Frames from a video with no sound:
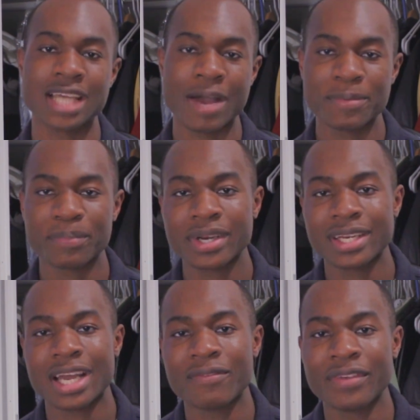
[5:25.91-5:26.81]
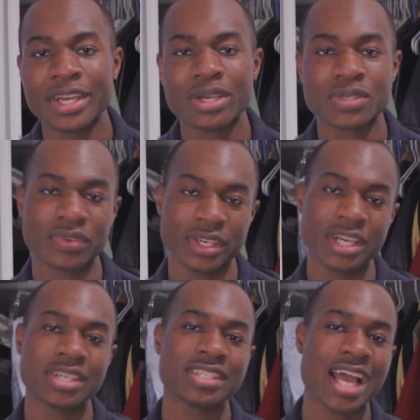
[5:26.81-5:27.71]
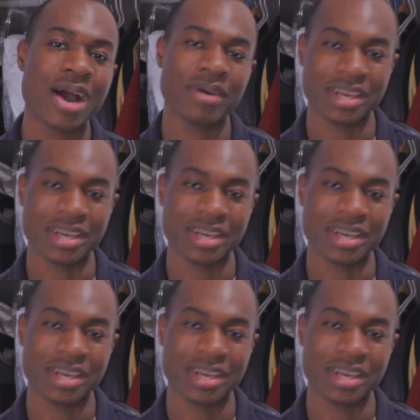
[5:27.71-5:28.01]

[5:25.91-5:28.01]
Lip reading: I've been putting out videos for years now